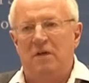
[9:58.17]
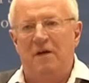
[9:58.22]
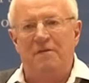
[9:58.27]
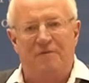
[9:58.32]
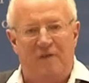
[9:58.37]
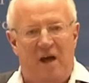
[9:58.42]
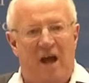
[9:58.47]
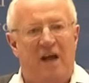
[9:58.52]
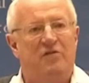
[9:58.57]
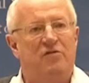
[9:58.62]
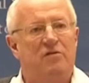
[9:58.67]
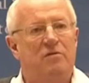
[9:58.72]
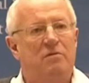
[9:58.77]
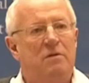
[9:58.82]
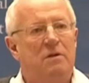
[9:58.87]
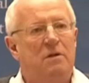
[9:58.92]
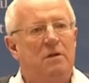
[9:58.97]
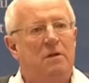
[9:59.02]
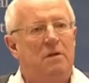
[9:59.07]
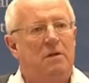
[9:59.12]
effect
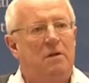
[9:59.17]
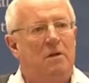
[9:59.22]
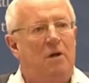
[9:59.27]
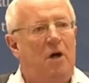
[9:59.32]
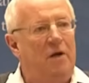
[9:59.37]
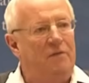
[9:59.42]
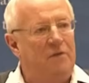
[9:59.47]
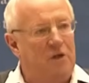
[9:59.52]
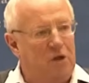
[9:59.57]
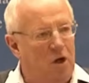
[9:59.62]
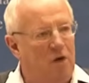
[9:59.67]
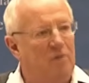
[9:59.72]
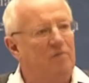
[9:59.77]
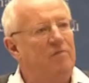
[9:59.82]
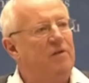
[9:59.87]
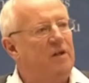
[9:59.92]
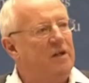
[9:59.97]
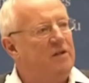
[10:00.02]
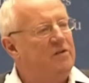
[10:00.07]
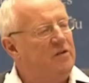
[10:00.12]
on the
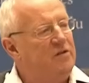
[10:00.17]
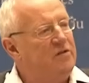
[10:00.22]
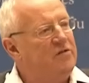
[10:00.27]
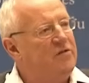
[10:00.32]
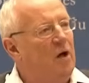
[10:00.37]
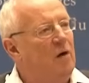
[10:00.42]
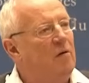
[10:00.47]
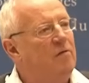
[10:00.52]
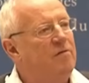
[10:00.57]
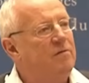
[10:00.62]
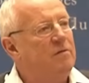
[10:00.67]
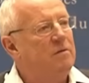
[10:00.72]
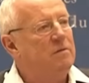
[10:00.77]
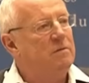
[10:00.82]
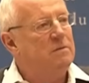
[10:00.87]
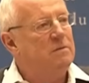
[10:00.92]
conflict itself?